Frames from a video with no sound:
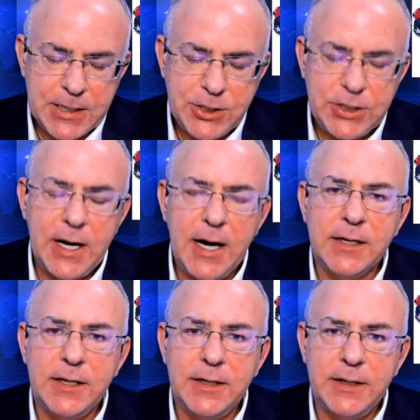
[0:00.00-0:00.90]

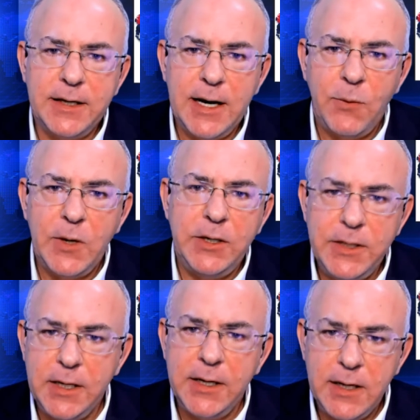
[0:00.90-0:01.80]
shocked at what
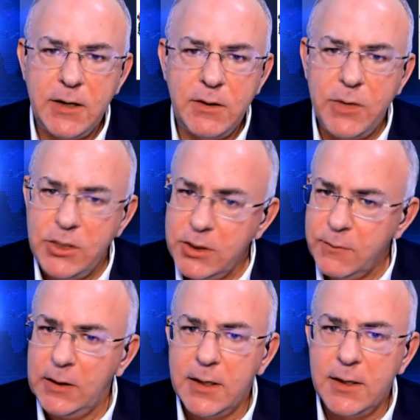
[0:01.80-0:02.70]
you didn't know, but you
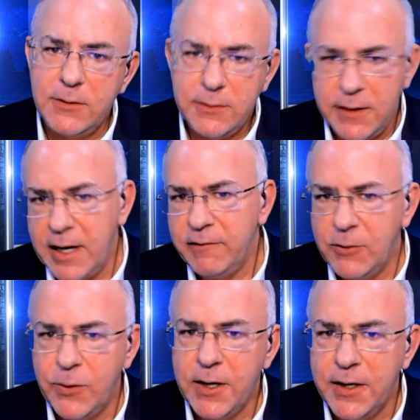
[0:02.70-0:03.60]
will know
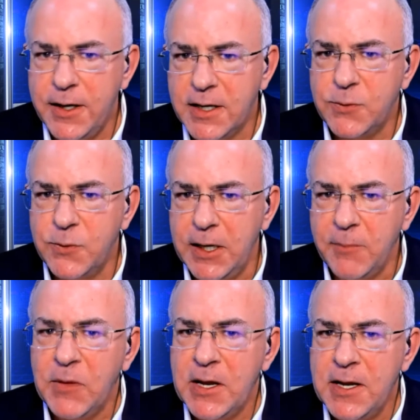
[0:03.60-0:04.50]
after we're done next week.